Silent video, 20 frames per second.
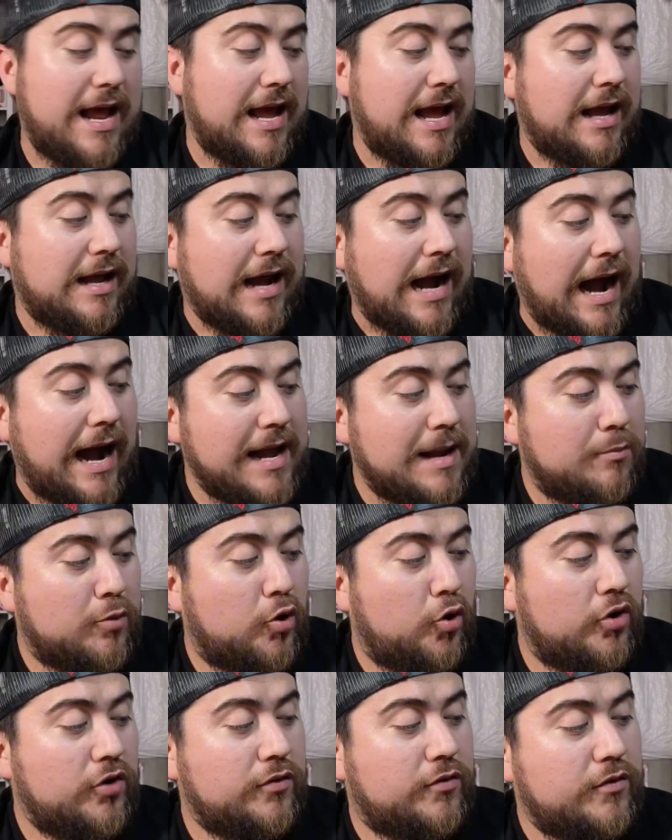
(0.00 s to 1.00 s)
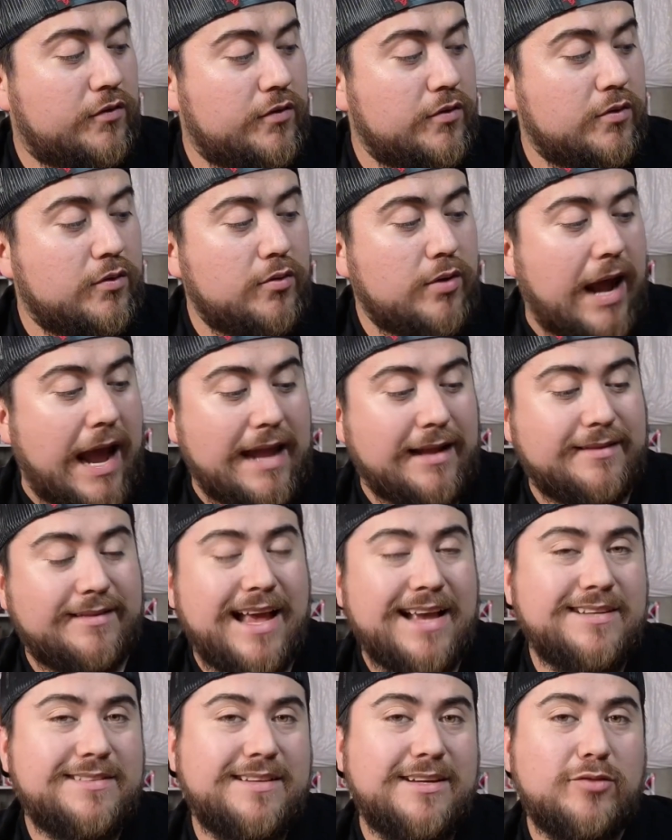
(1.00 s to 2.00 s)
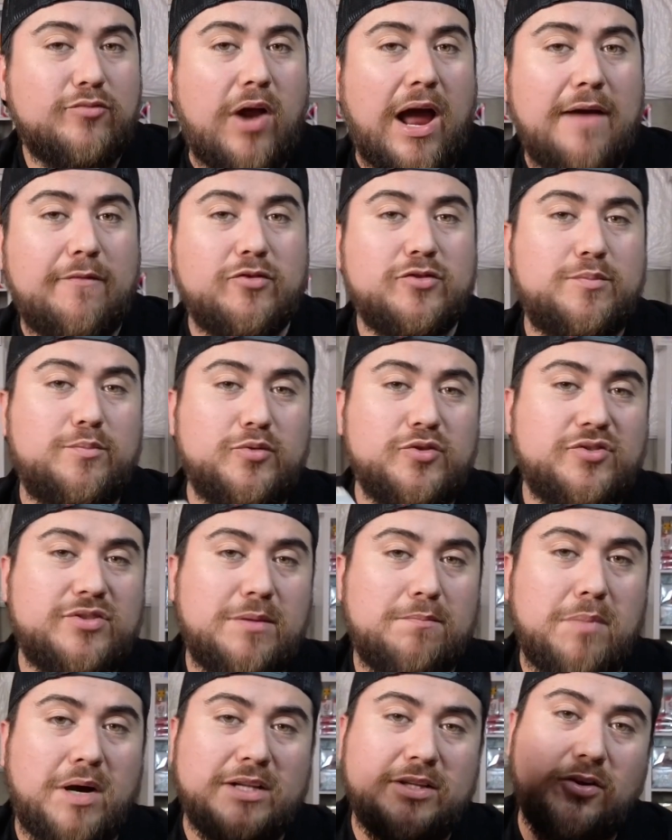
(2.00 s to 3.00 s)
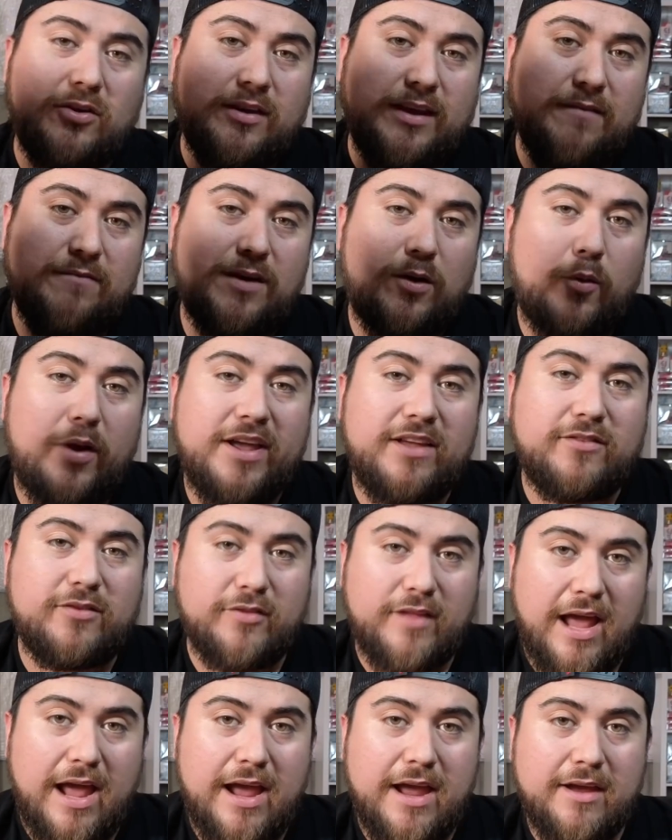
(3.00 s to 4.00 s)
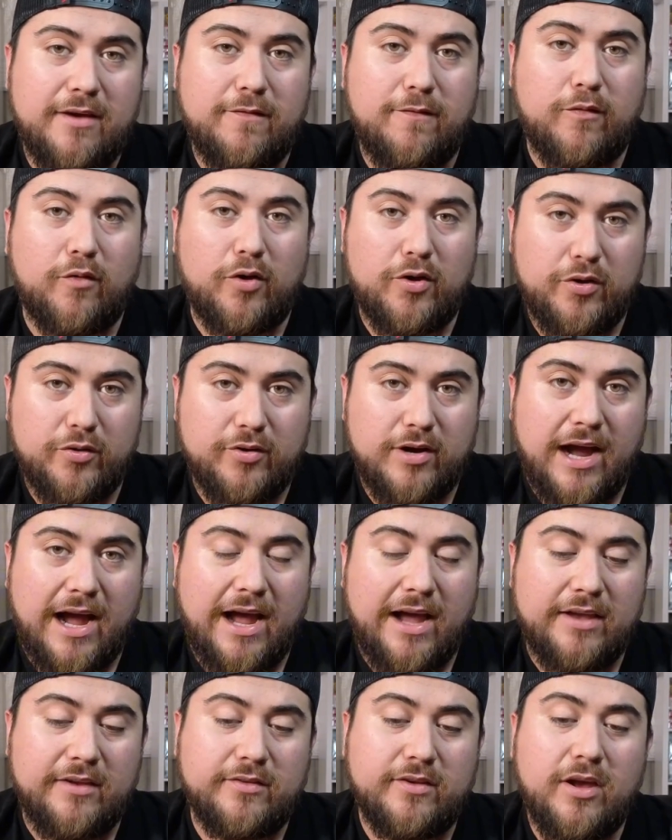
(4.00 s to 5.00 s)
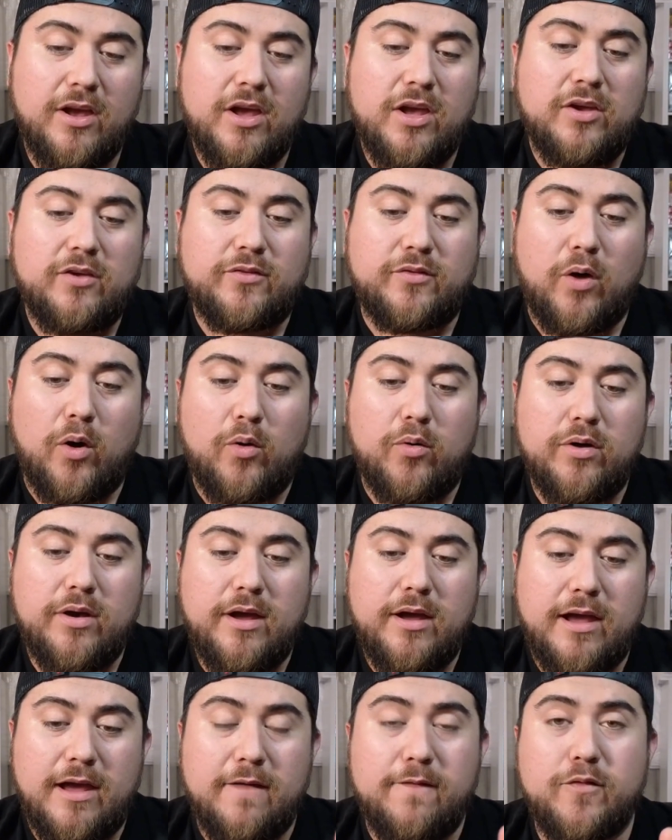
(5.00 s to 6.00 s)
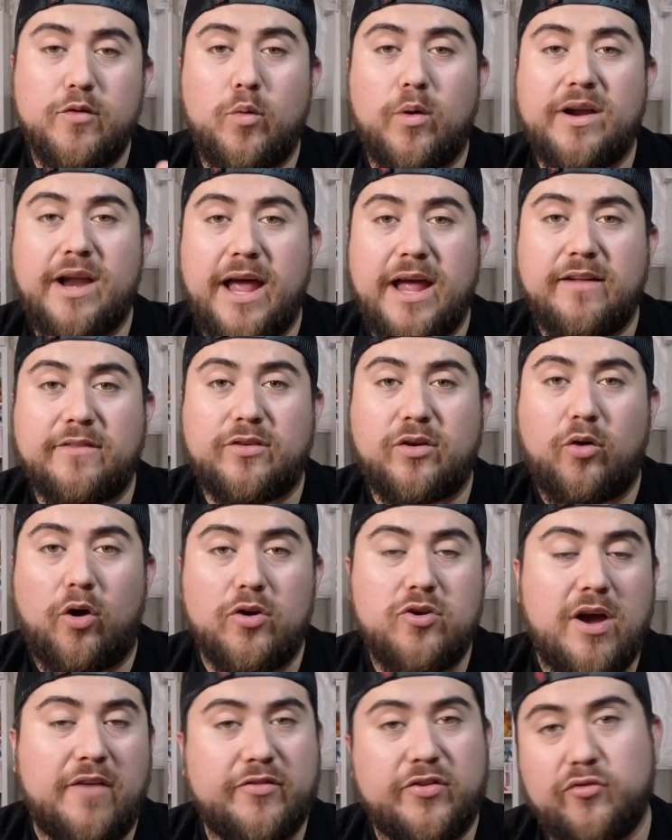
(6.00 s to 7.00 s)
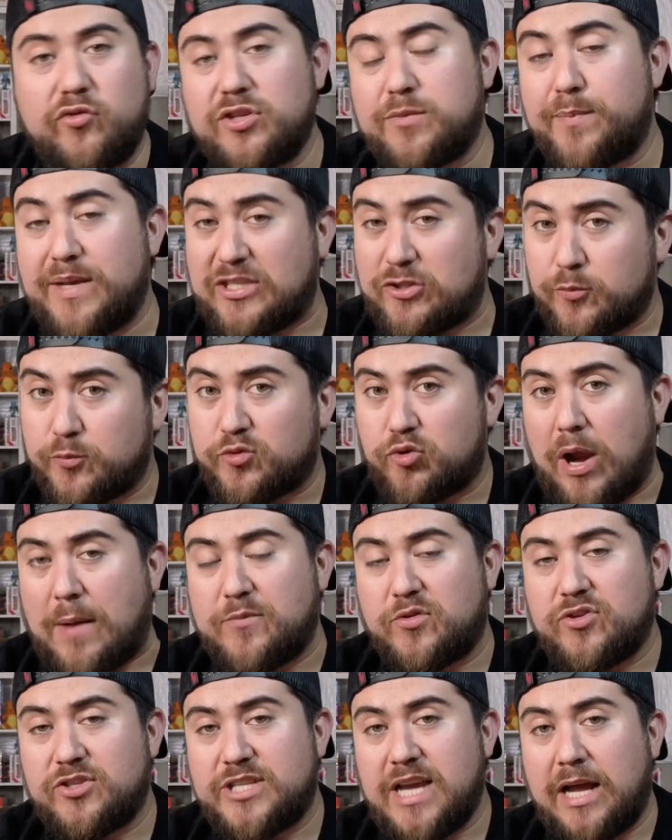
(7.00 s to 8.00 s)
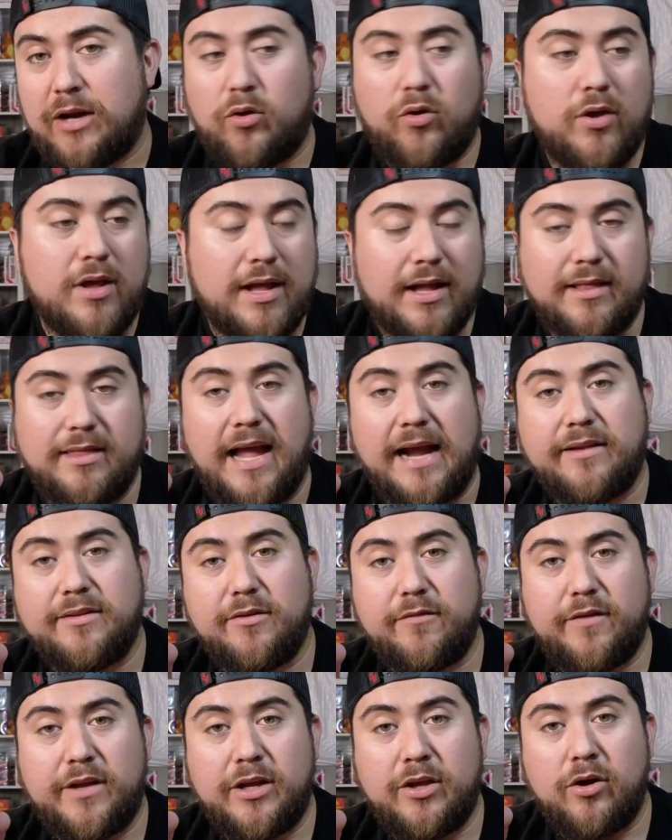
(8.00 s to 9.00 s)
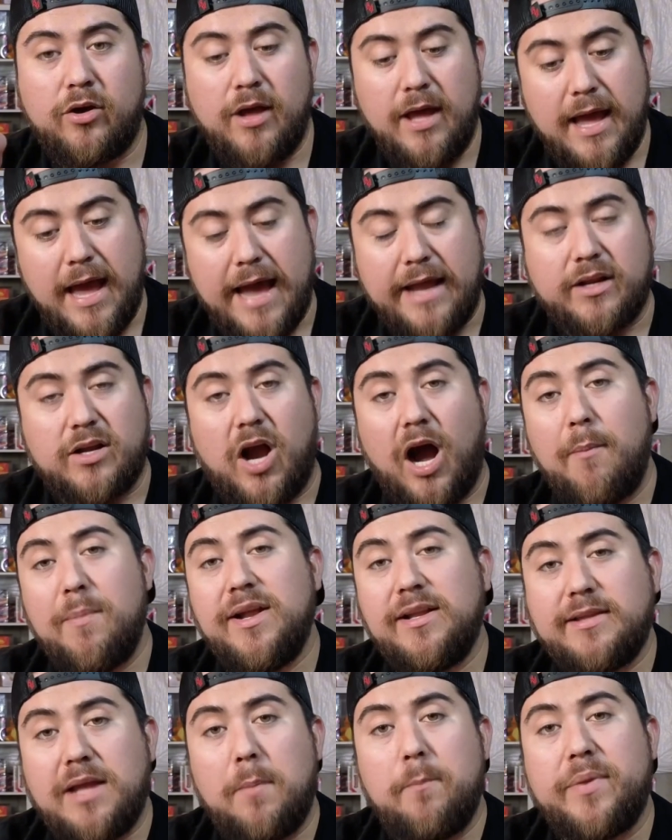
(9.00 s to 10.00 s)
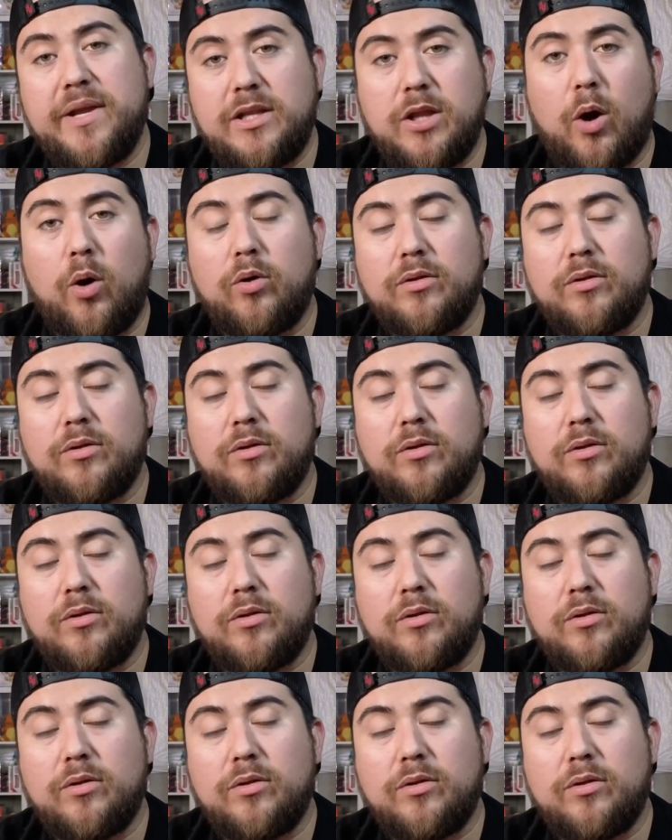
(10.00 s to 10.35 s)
I am going to do a Destined Rivals booster bundle giveaway today for you guys. So if you want to enter, all you have to do is be subscribed to the channel, like the video, and comment down below.